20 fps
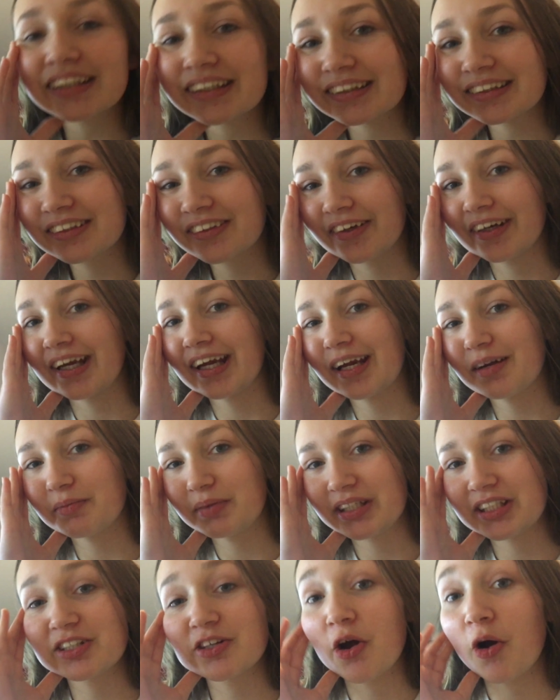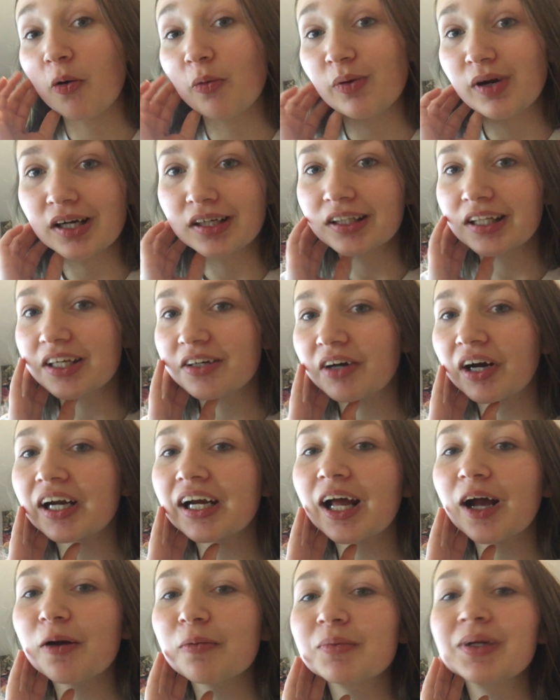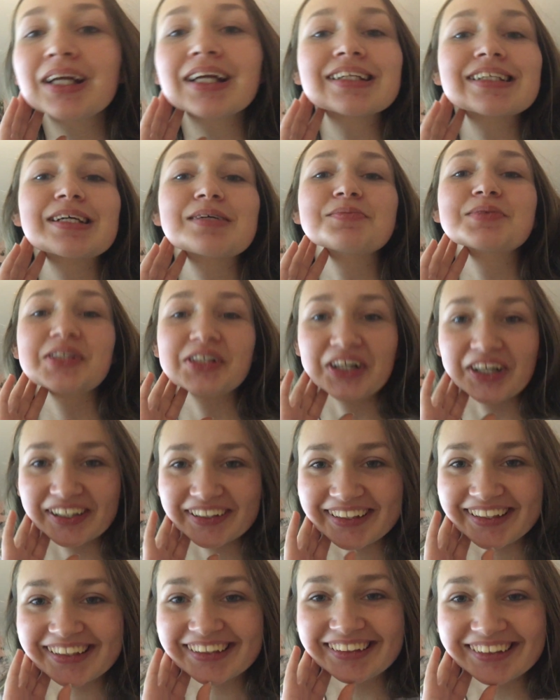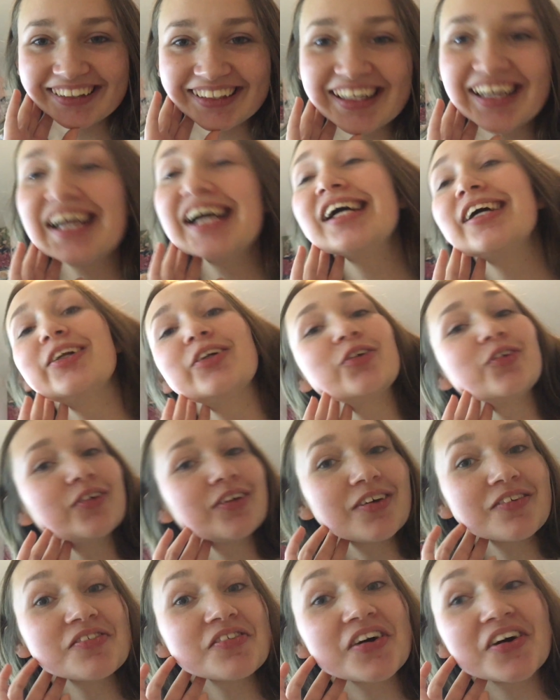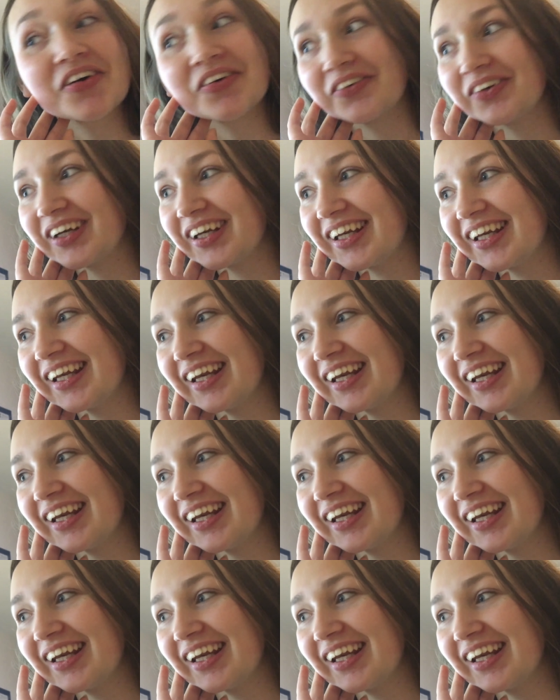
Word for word: is looking at me so weirdly right now because I'm talking to the phone.